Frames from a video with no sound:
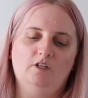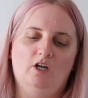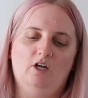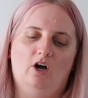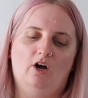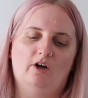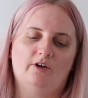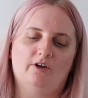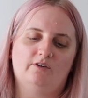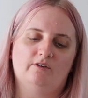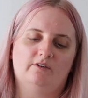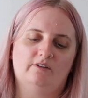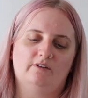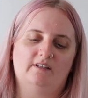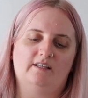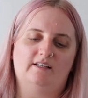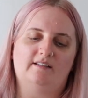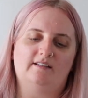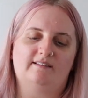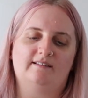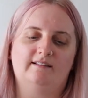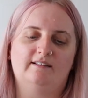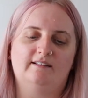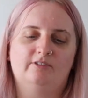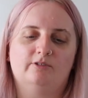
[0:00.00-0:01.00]
I got
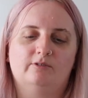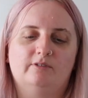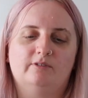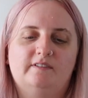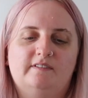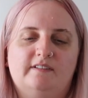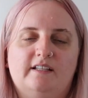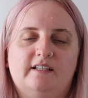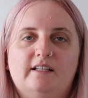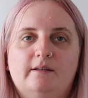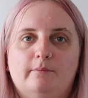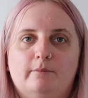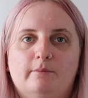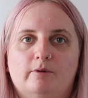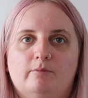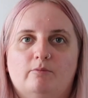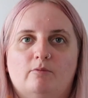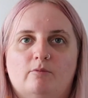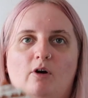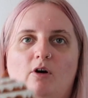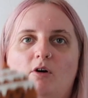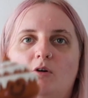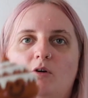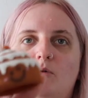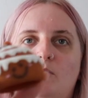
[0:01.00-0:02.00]
this little cinnamon
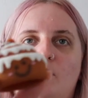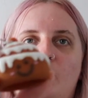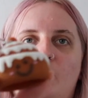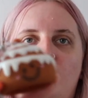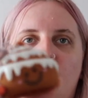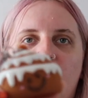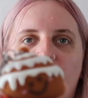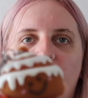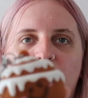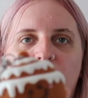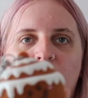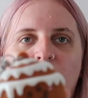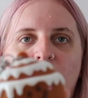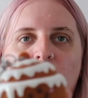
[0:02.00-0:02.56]
roll one,